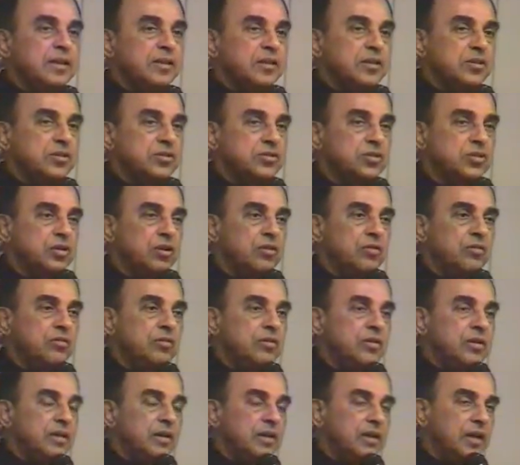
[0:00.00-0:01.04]
So
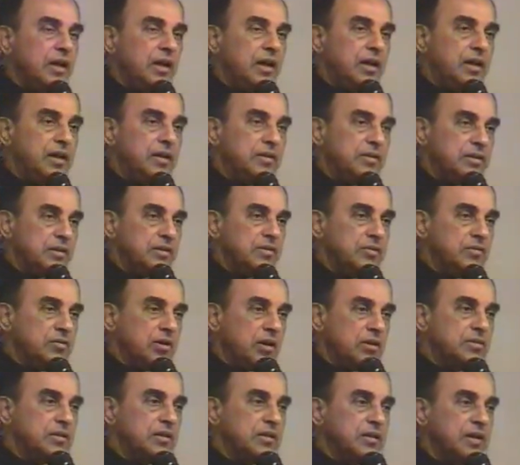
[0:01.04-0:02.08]

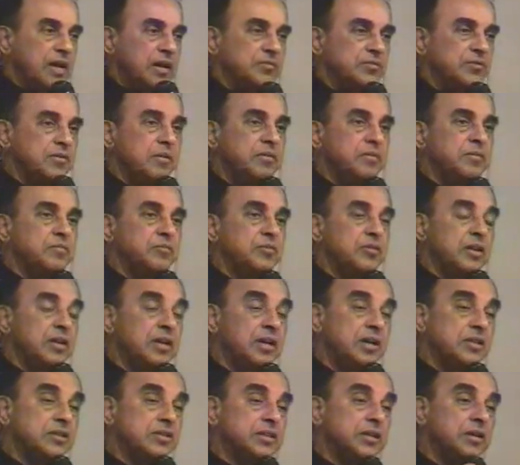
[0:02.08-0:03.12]
Dr. Rama
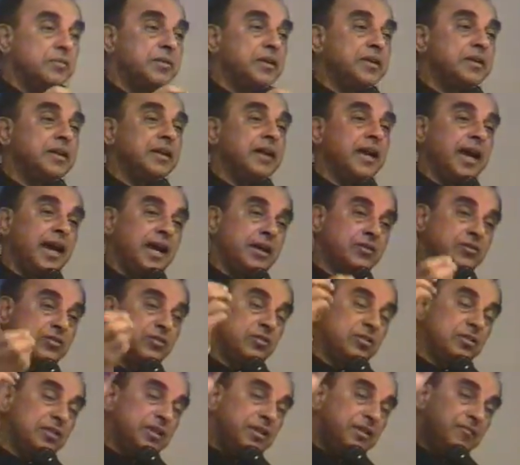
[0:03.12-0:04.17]
SWamy's committee
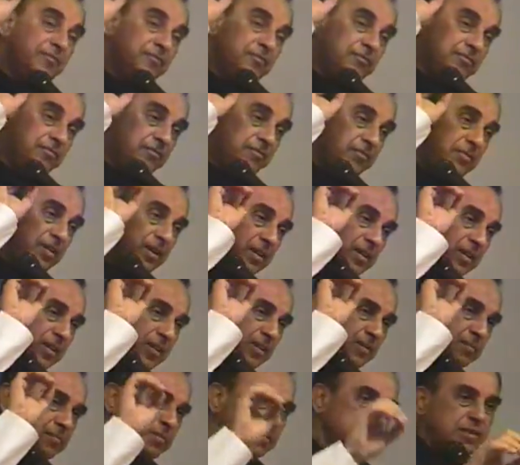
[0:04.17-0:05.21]
actually very
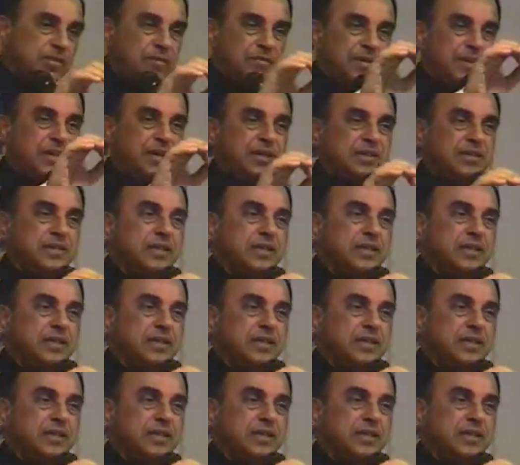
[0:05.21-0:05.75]
specifically